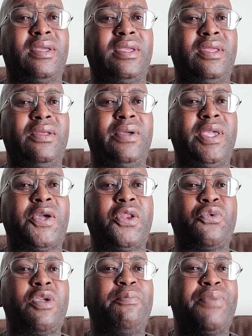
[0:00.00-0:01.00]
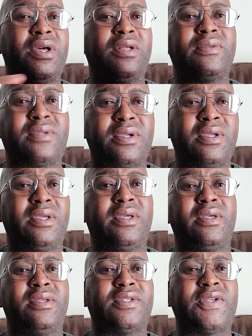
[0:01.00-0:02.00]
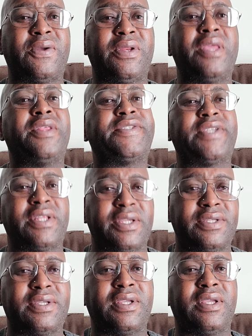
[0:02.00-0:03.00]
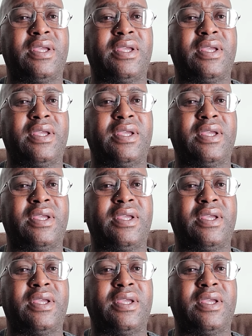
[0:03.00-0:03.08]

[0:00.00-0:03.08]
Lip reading: He could have rebuilt certain inner cities.